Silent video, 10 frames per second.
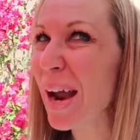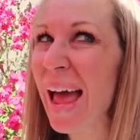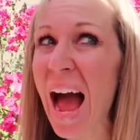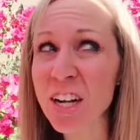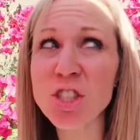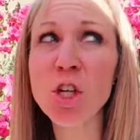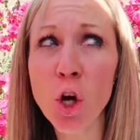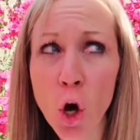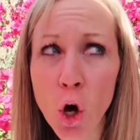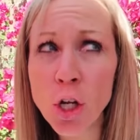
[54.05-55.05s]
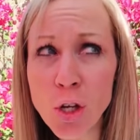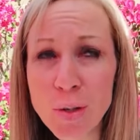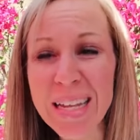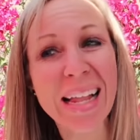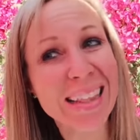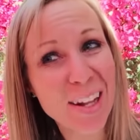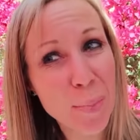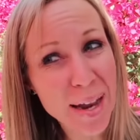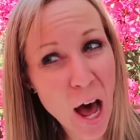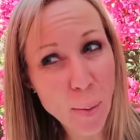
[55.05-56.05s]
I actually could use a little
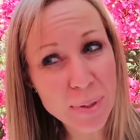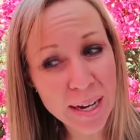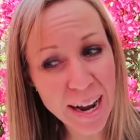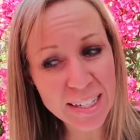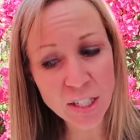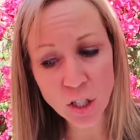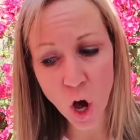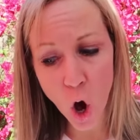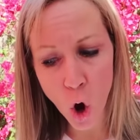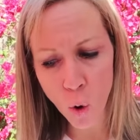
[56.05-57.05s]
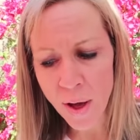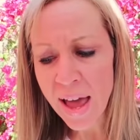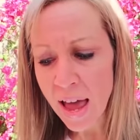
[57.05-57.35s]
bit of help today, so